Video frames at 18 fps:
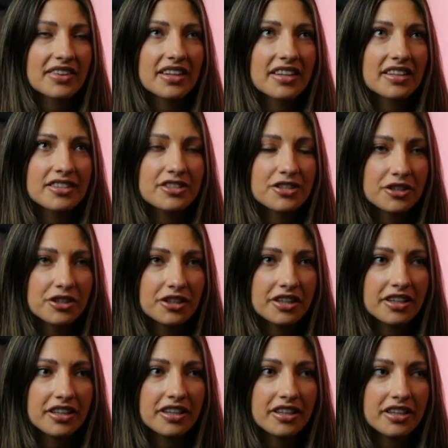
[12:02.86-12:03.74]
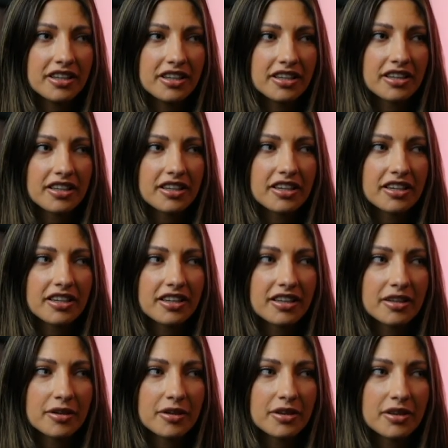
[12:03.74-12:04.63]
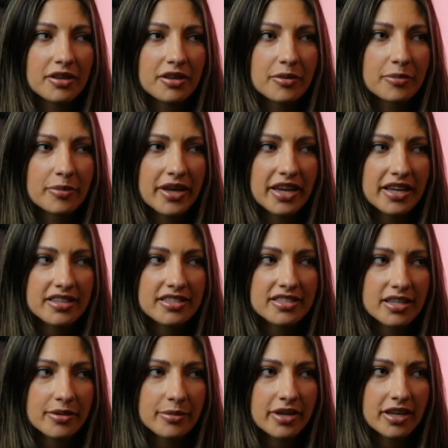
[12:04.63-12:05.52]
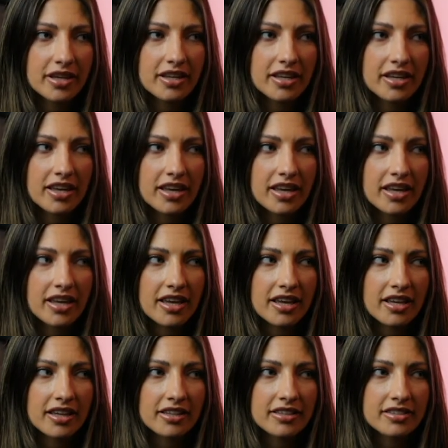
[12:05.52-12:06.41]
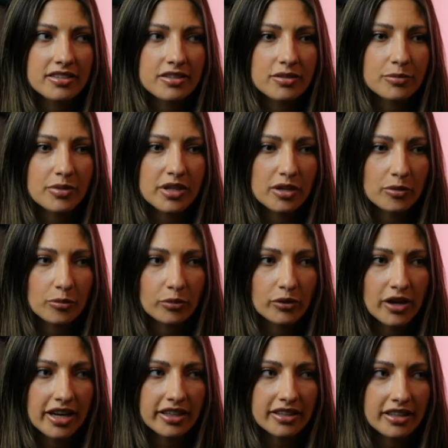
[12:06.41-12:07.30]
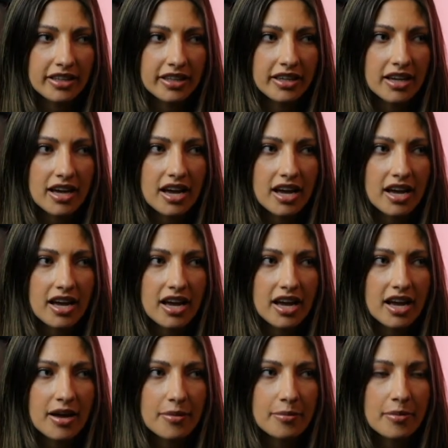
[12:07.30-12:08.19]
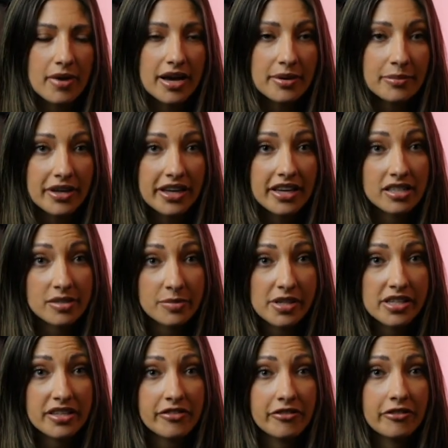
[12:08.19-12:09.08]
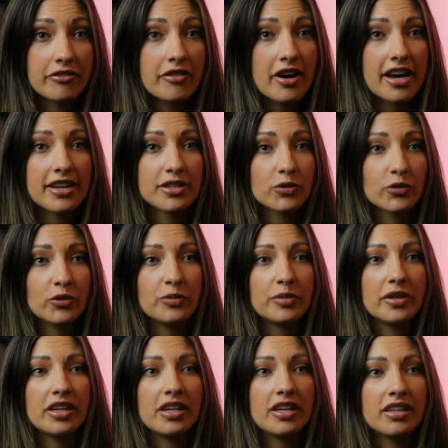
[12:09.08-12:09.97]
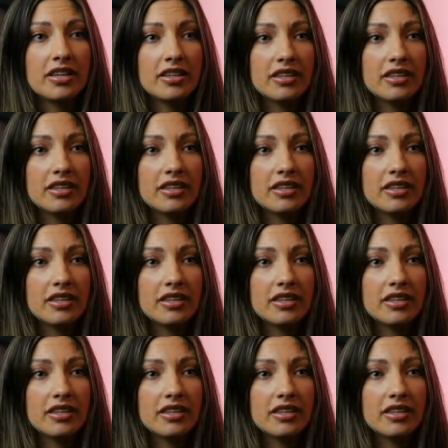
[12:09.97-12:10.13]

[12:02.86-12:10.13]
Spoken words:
During the pandemic and being pregnant, my biggest piece of advice would be